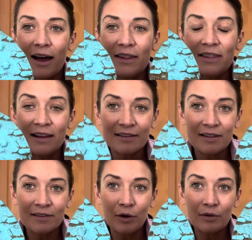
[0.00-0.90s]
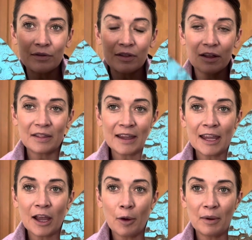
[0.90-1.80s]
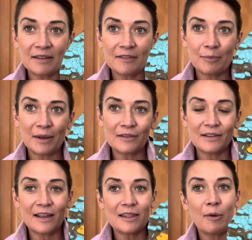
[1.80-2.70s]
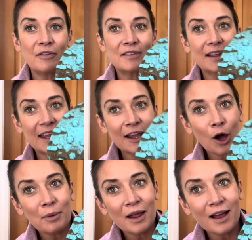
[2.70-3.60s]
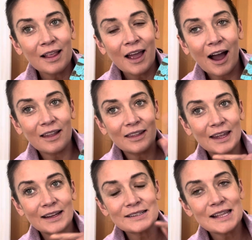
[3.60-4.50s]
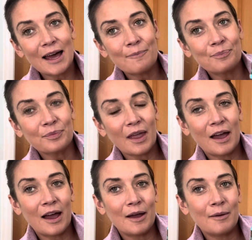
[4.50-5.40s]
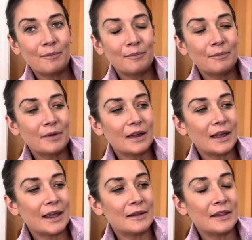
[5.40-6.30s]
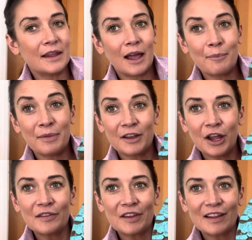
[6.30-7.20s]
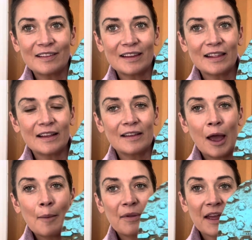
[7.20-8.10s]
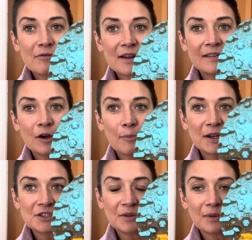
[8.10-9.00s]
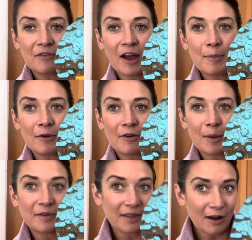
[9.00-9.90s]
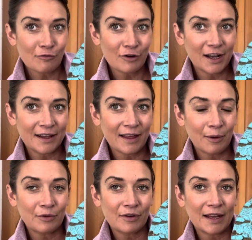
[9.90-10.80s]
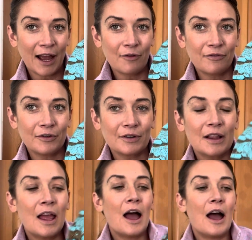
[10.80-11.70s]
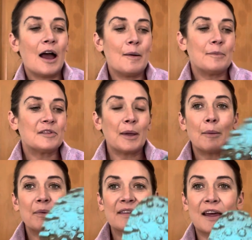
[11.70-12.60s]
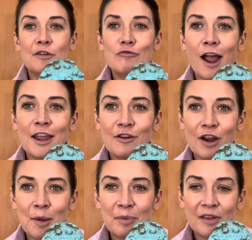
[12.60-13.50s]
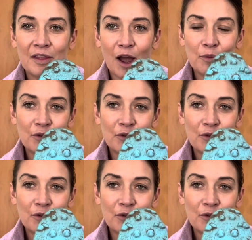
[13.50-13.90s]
these are the soles that the Key Cobbler did for me. So I sent them off to the Key Cobbler. I'll link to them in the notes so you can see this. But they resoled my shoes with the Vibram grip. So that was really helpful to be able to get the right grip so that I was